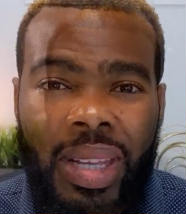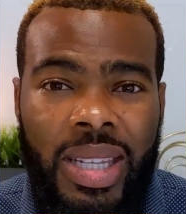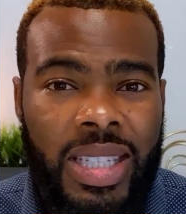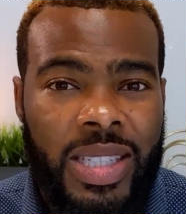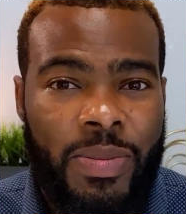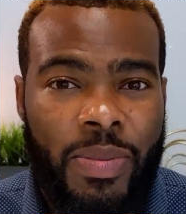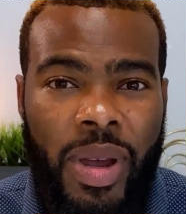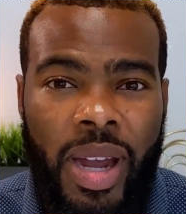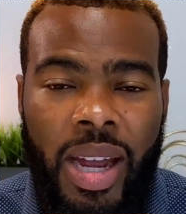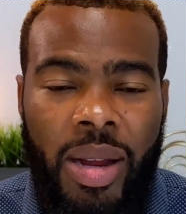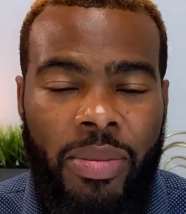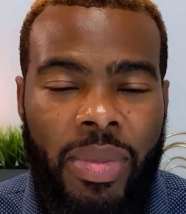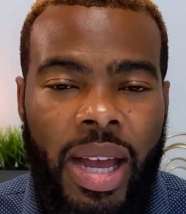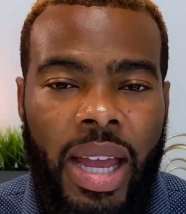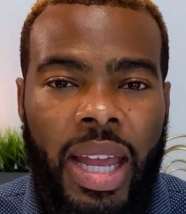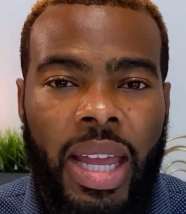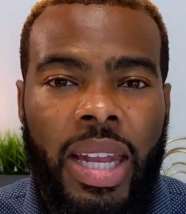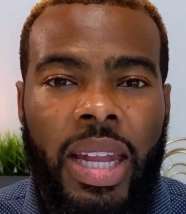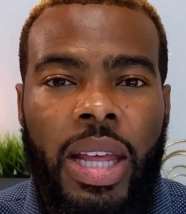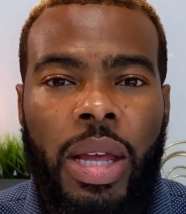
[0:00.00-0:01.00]
inspired
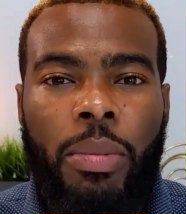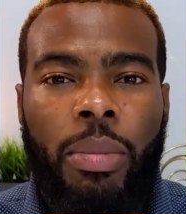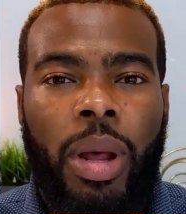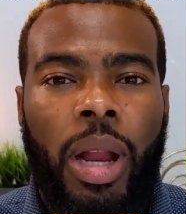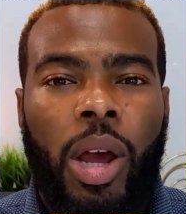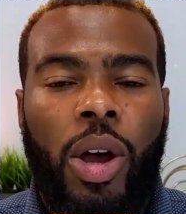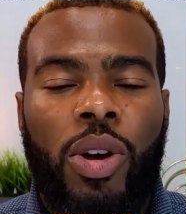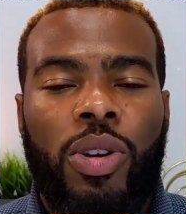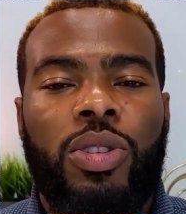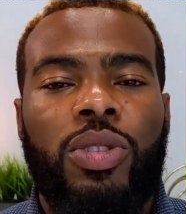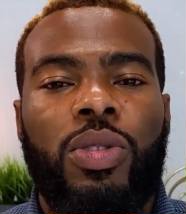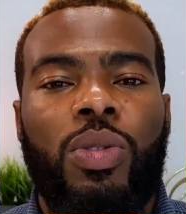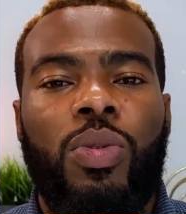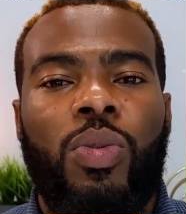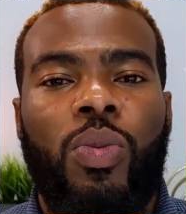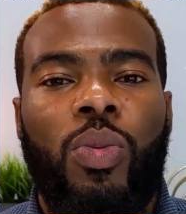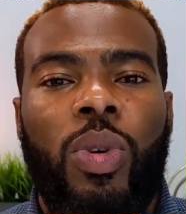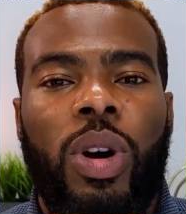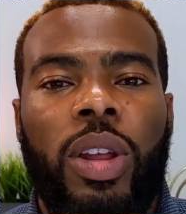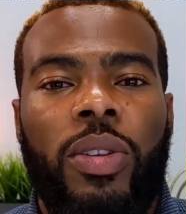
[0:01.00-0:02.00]
by it, but I also
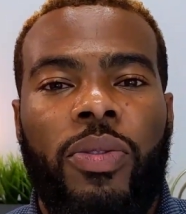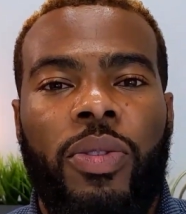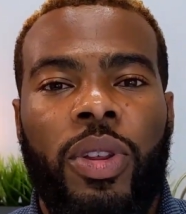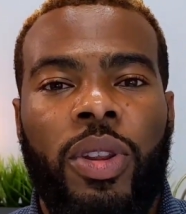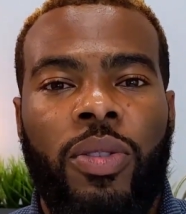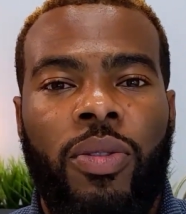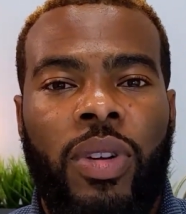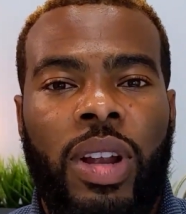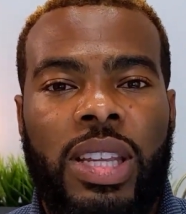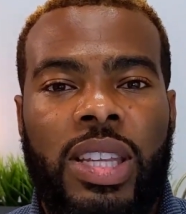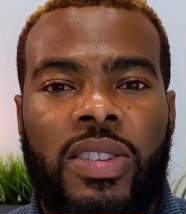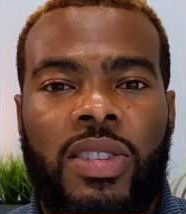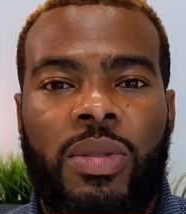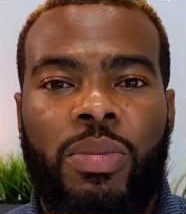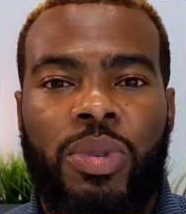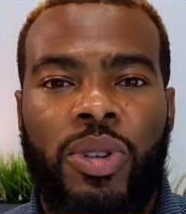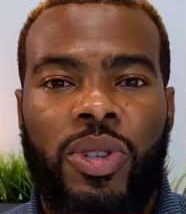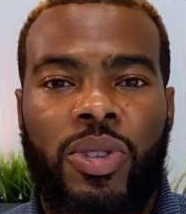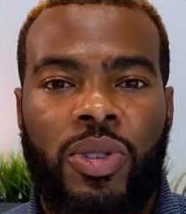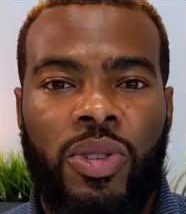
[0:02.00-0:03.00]
want for the rest of the
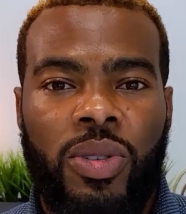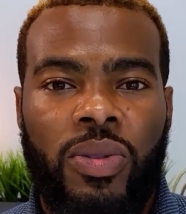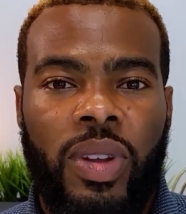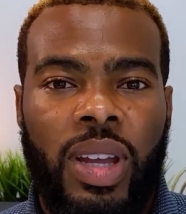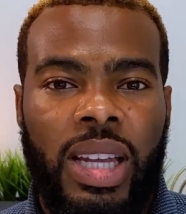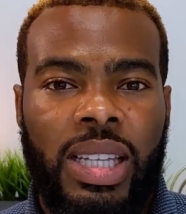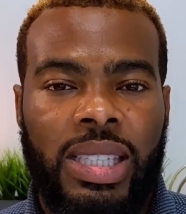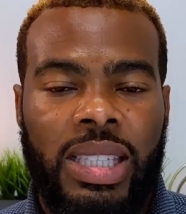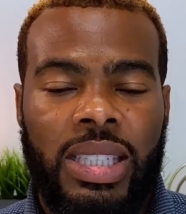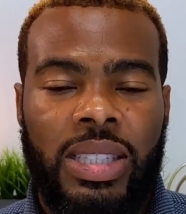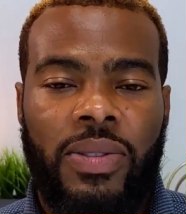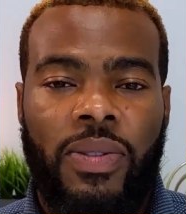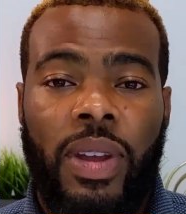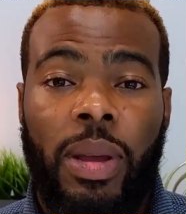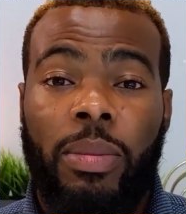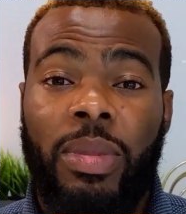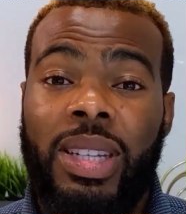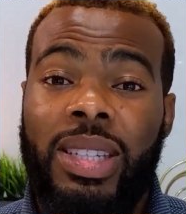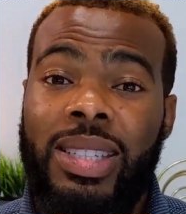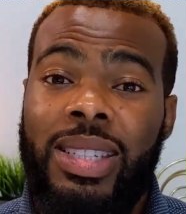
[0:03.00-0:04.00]
Pursuit of Excellence
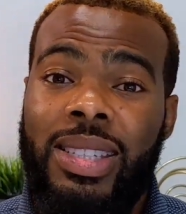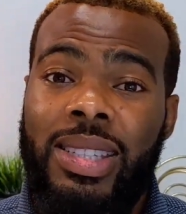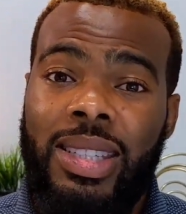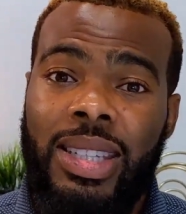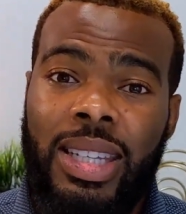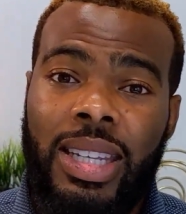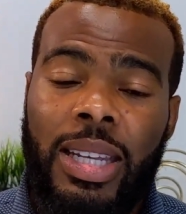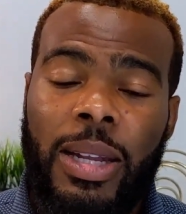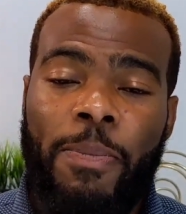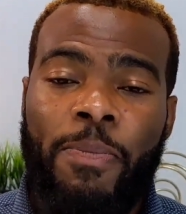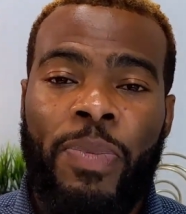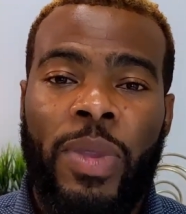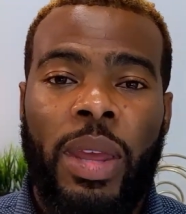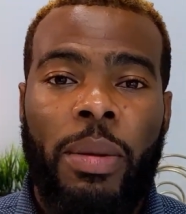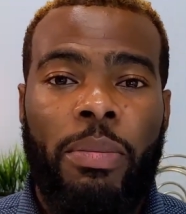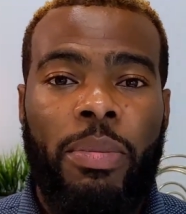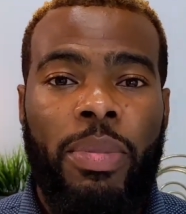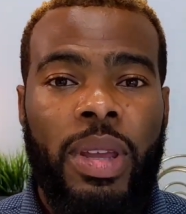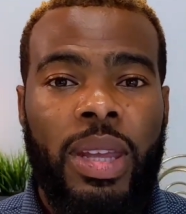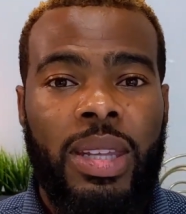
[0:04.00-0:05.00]
family to see
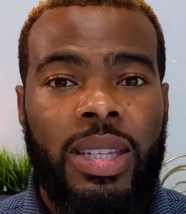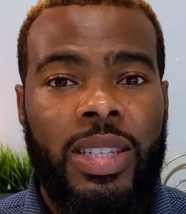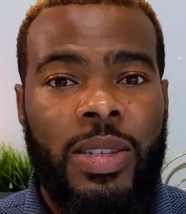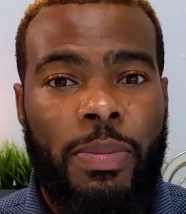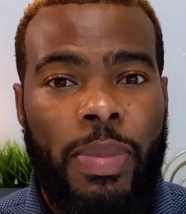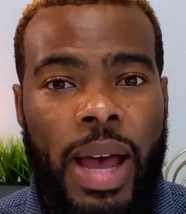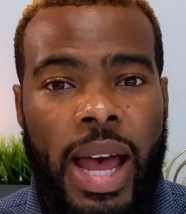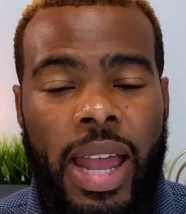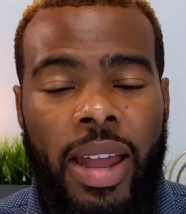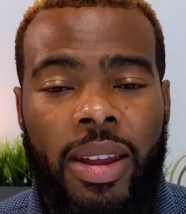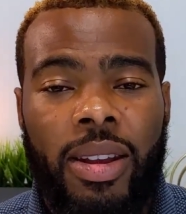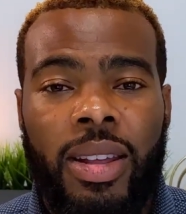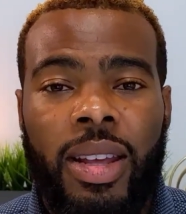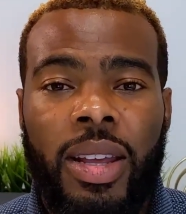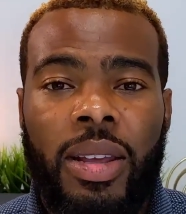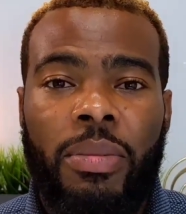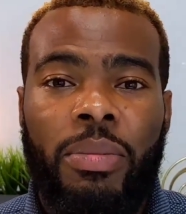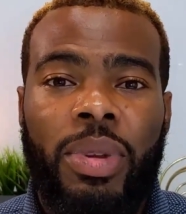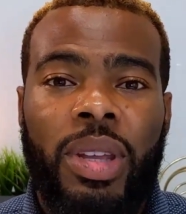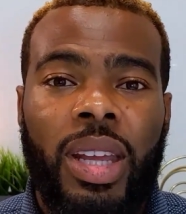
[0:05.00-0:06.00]
it, be
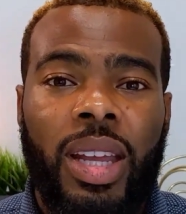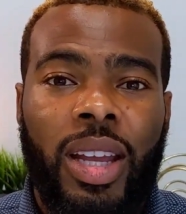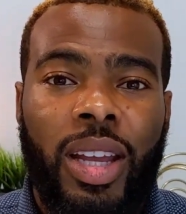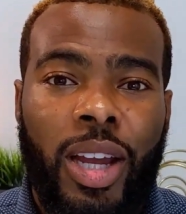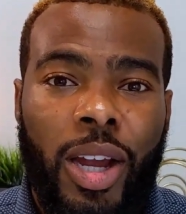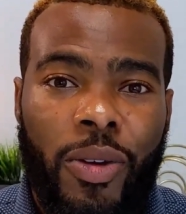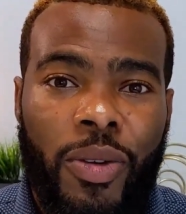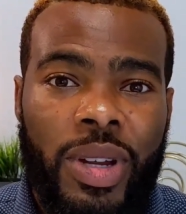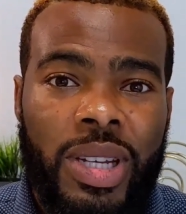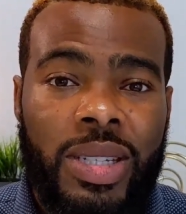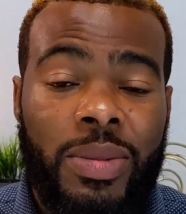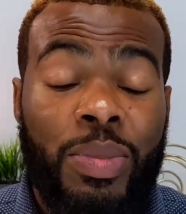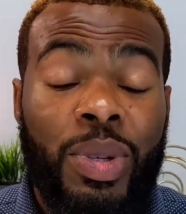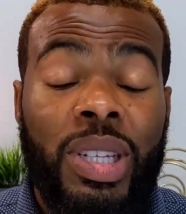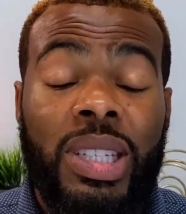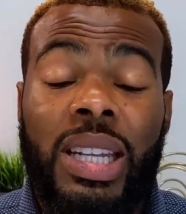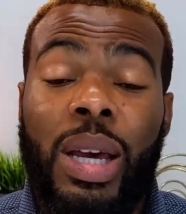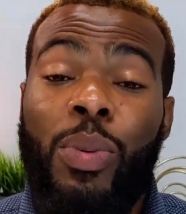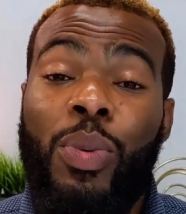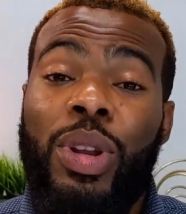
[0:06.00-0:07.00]
inspired, be encouraged
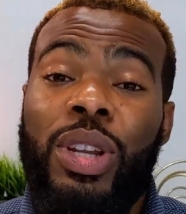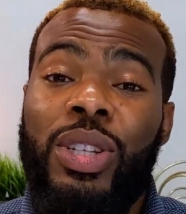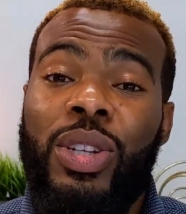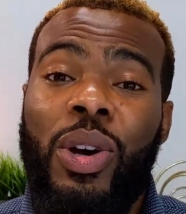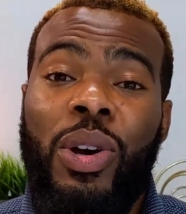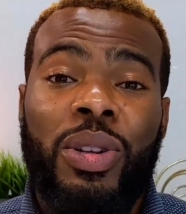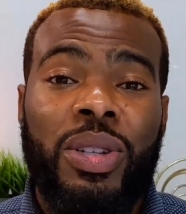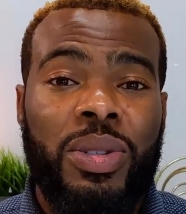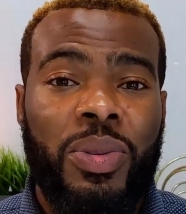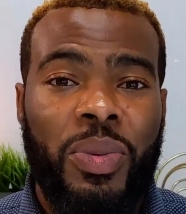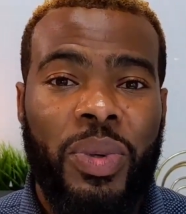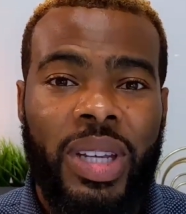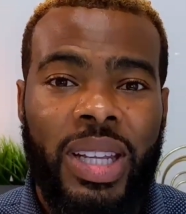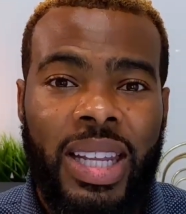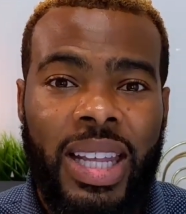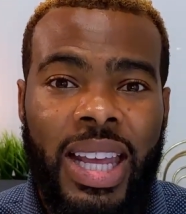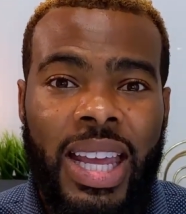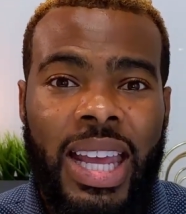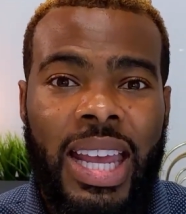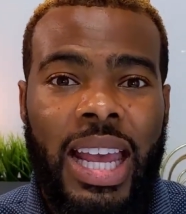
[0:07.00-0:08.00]
because I want us all to
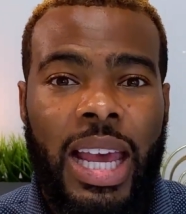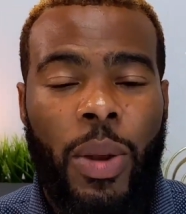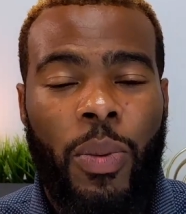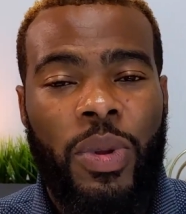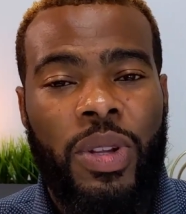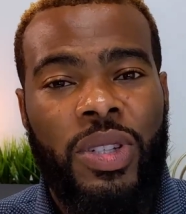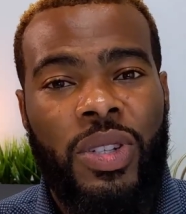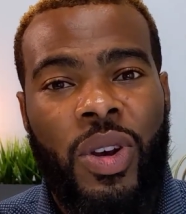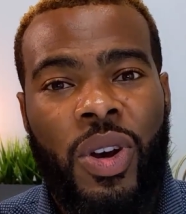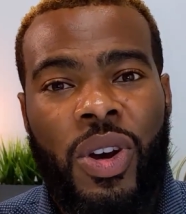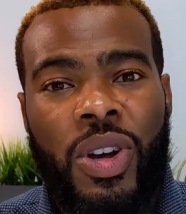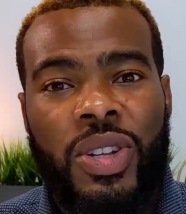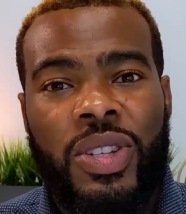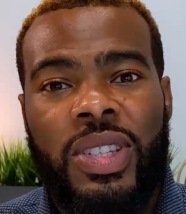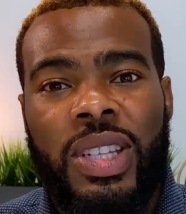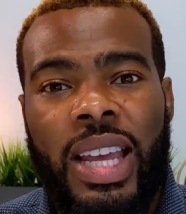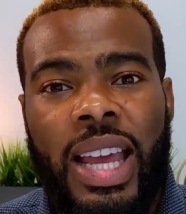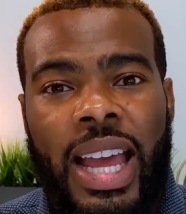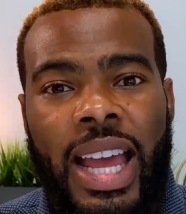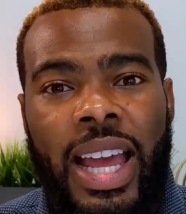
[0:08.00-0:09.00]
win and I want us all
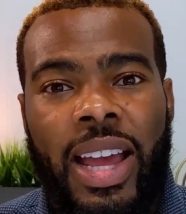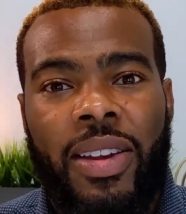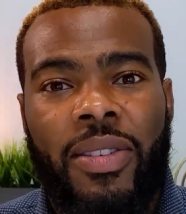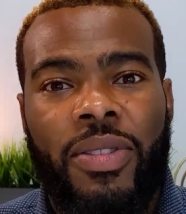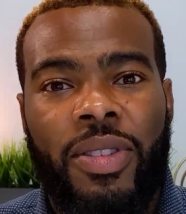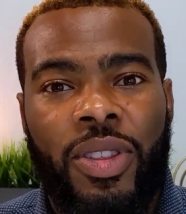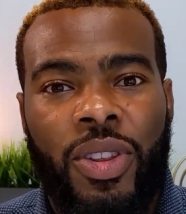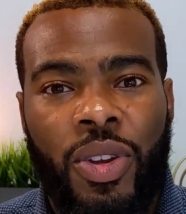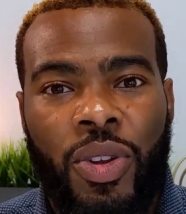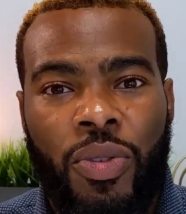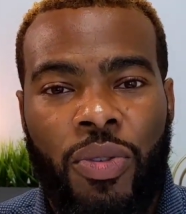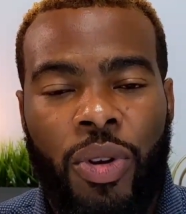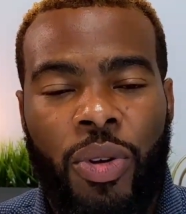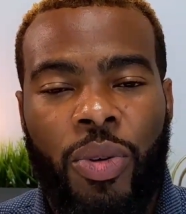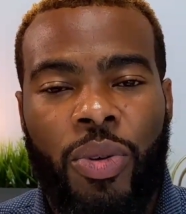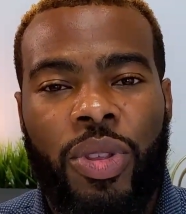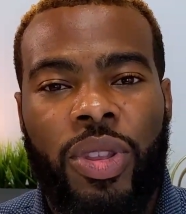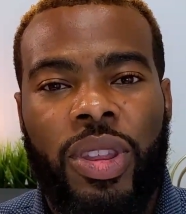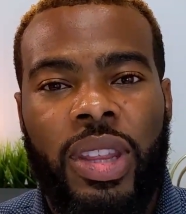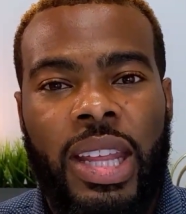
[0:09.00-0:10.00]
to have the
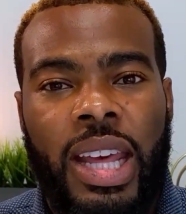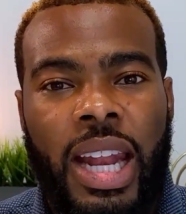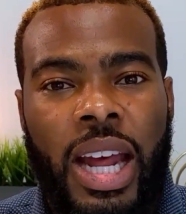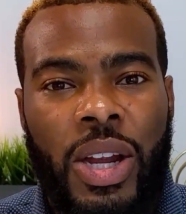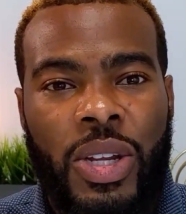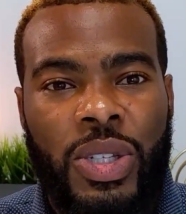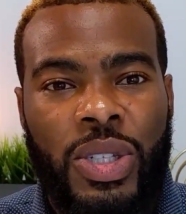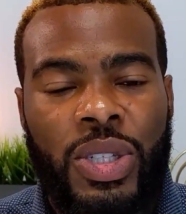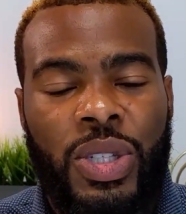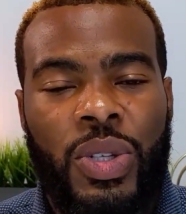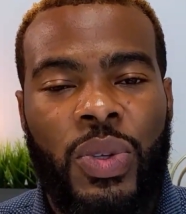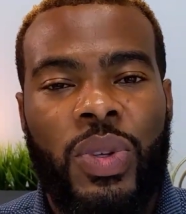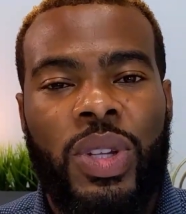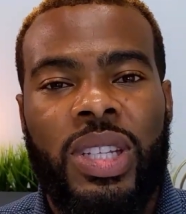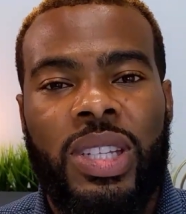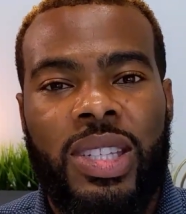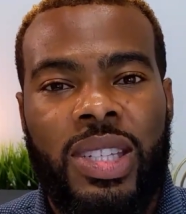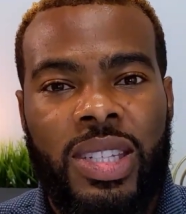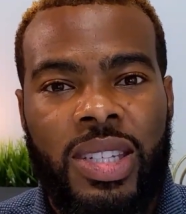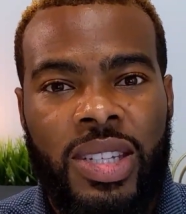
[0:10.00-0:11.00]
growth that our
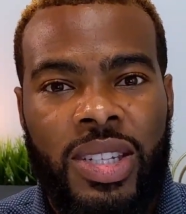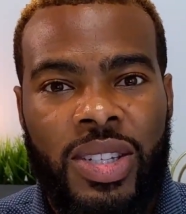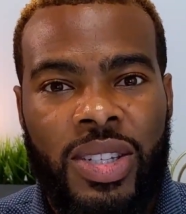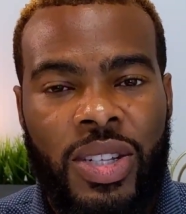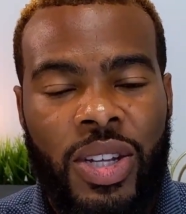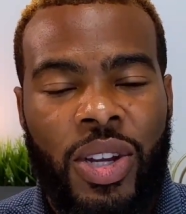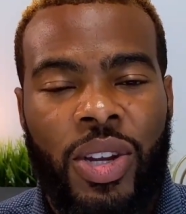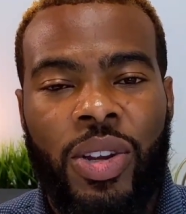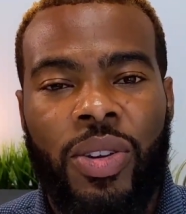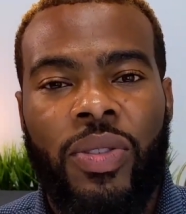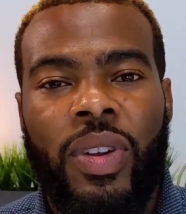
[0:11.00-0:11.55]
students deserve.